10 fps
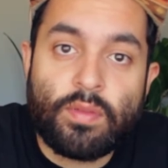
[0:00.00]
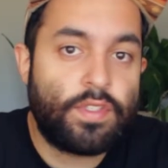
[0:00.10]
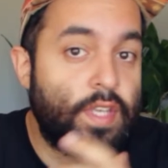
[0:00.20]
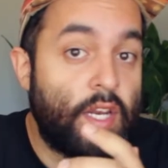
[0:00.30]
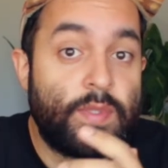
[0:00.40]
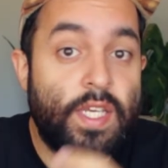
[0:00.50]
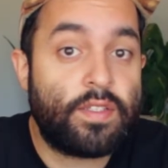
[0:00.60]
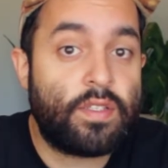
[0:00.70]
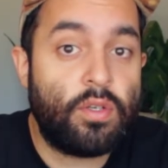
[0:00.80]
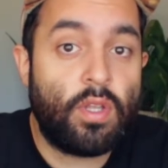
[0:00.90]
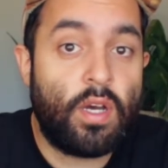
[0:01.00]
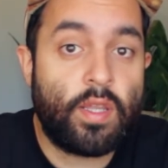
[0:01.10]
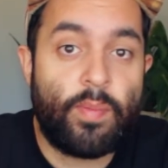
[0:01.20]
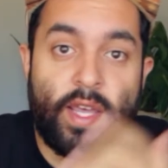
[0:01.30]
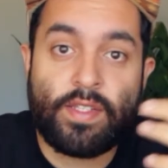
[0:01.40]
Setup takes so long
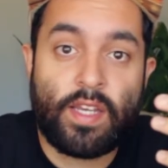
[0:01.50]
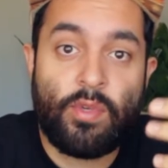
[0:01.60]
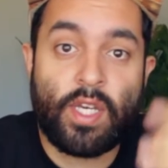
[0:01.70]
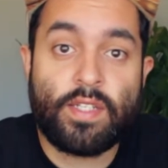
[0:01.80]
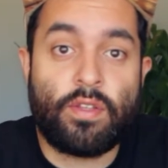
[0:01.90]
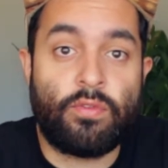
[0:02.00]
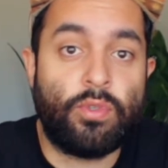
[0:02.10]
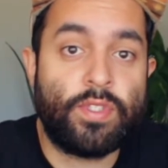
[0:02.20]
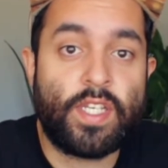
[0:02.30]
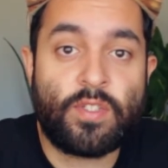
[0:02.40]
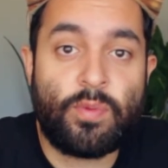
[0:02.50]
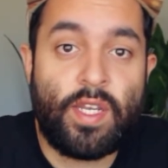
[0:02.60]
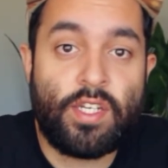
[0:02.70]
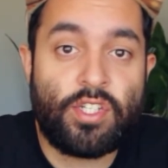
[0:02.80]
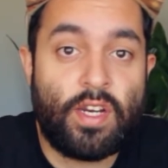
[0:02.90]
that by the time you get to the rules
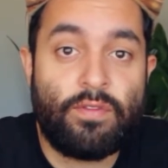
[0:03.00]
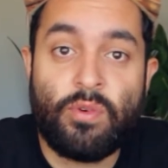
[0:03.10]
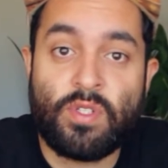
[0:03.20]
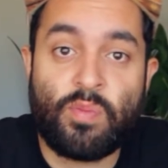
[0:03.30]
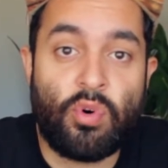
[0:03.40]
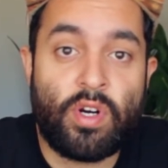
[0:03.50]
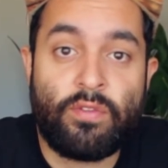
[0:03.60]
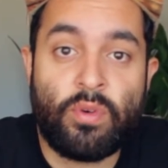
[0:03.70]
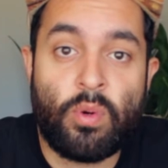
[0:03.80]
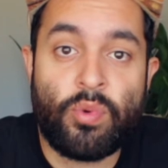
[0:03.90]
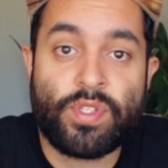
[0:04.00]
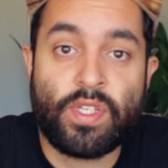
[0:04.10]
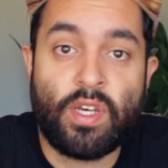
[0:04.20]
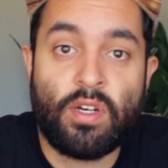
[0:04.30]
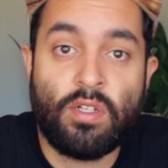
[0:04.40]
explanation, everyone's bored, everyone wants to
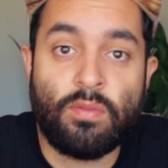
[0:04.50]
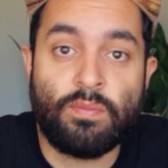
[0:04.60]
go home.